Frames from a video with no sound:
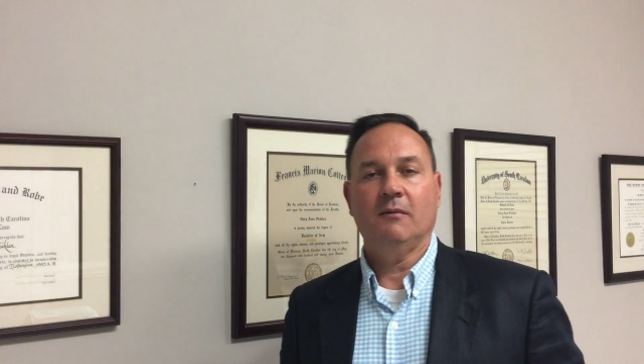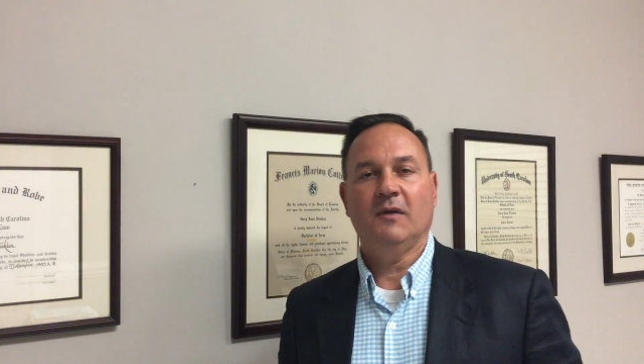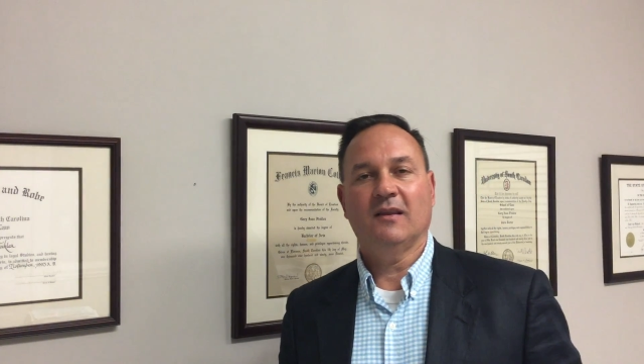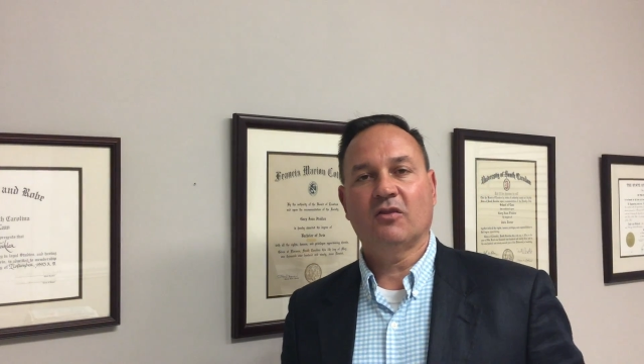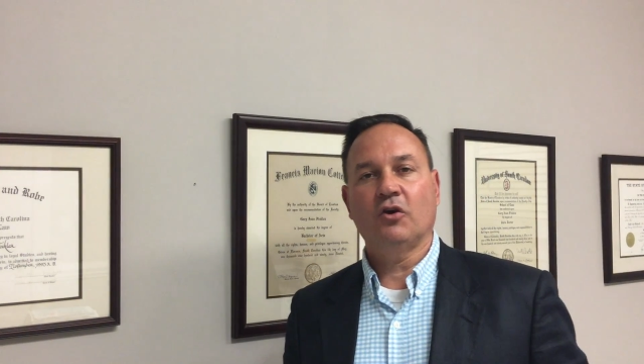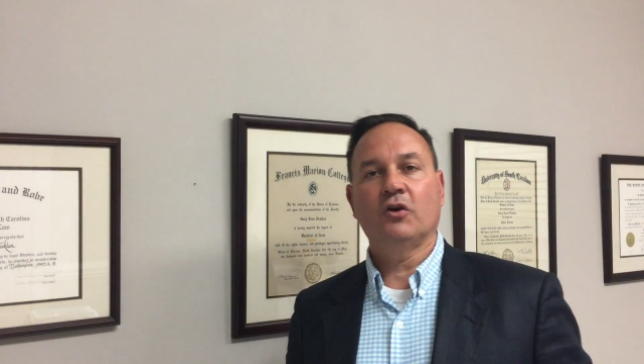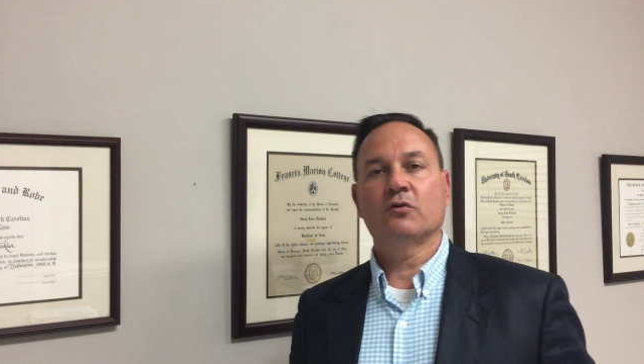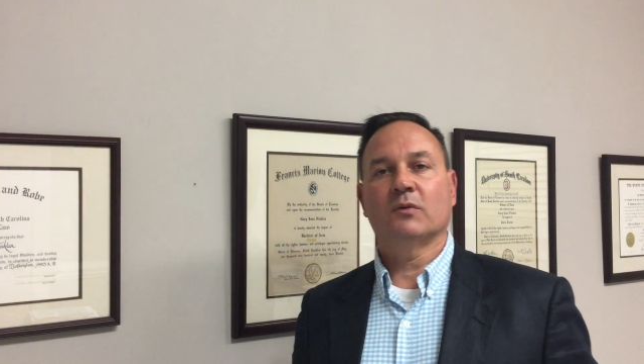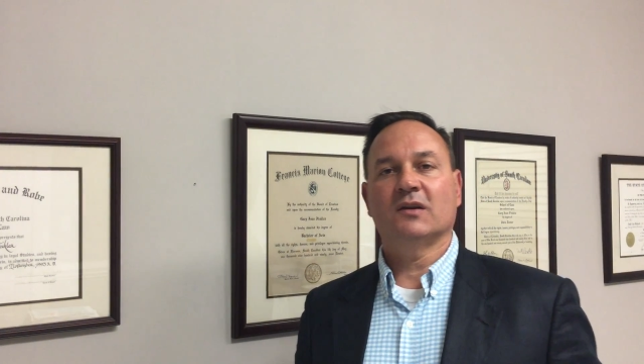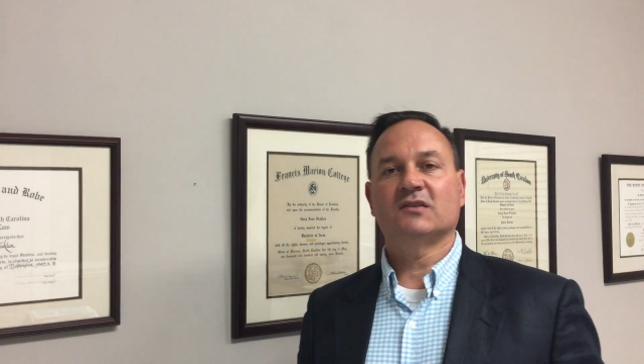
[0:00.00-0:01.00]
And the
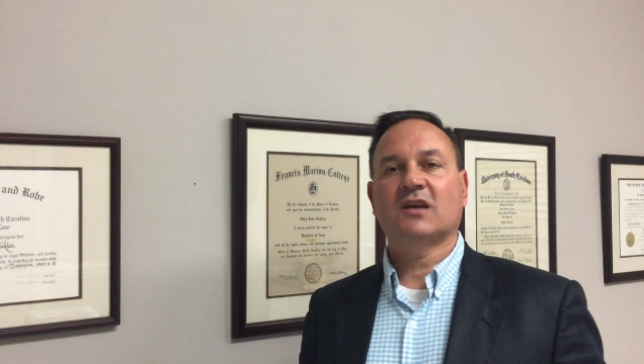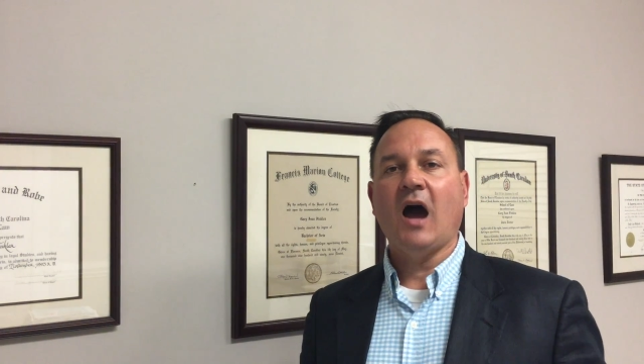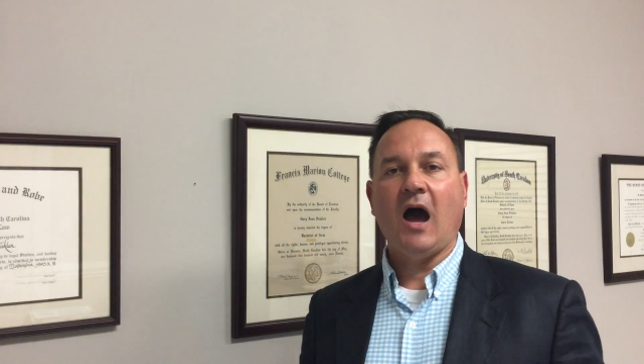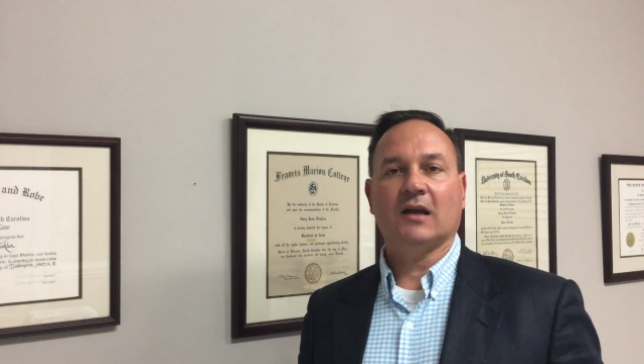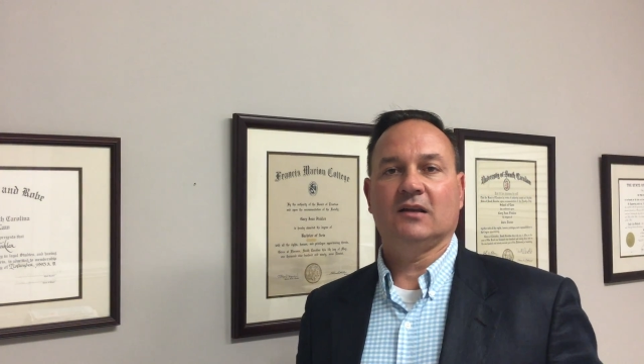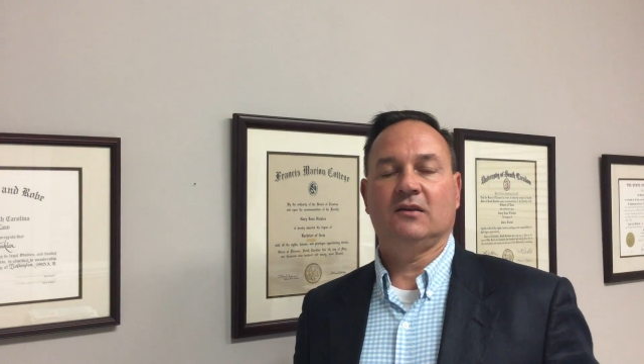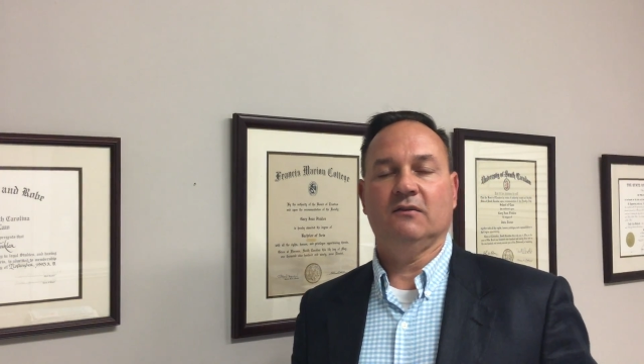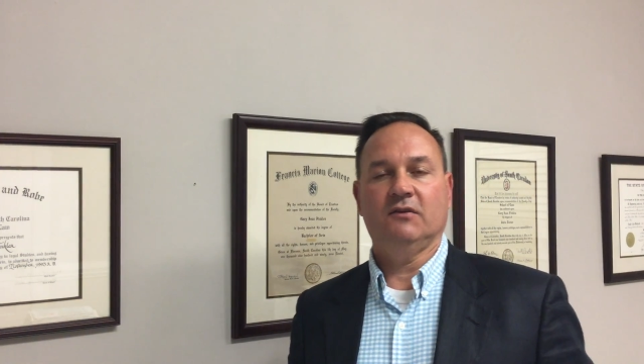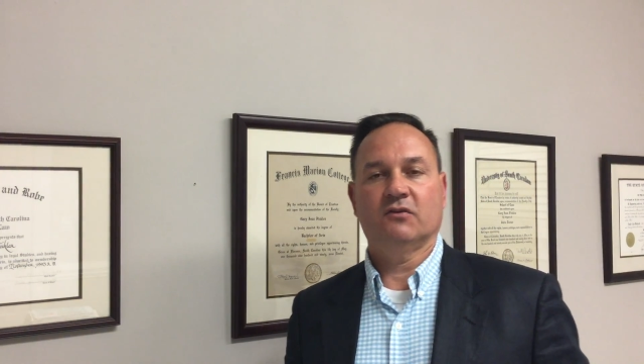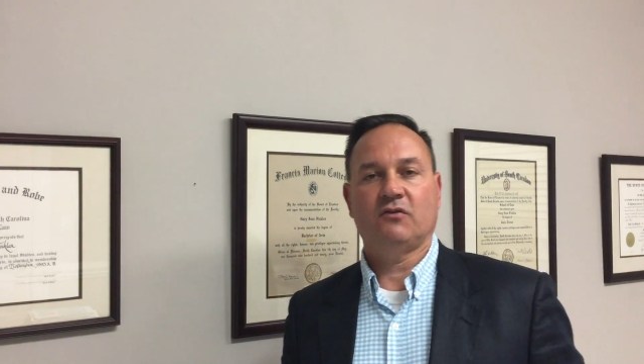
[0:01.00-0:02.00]
third one is
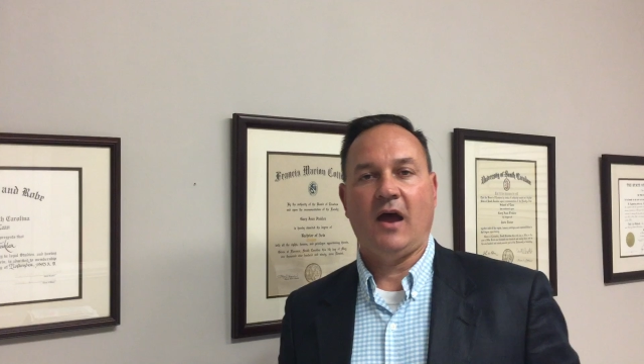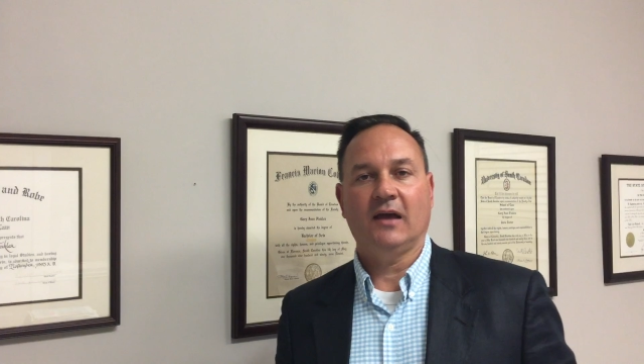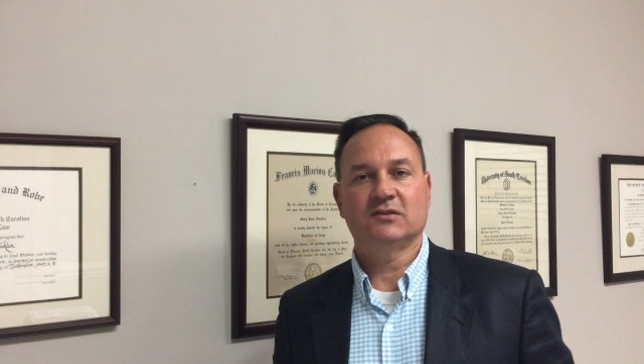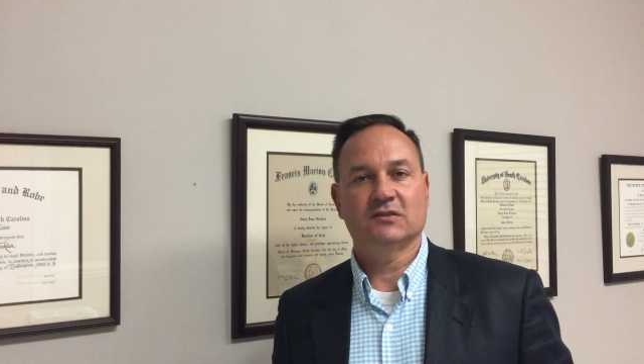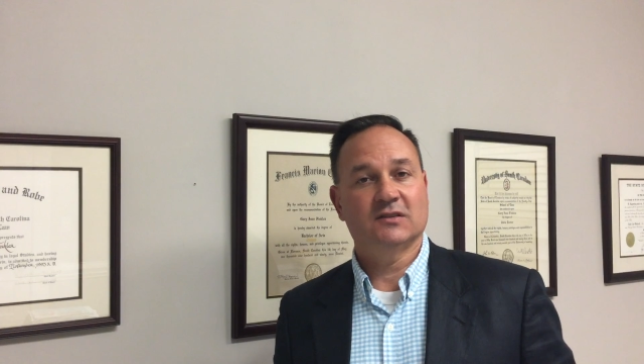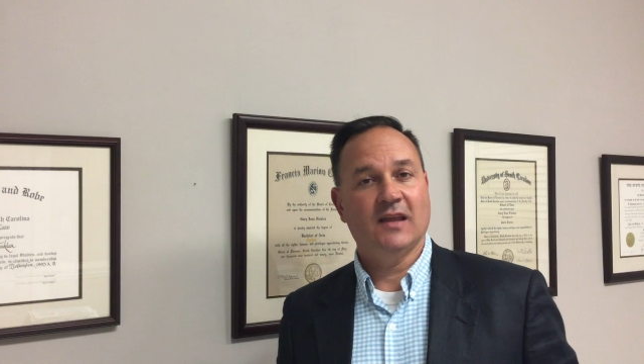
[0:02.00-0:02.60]
cognitive distractions,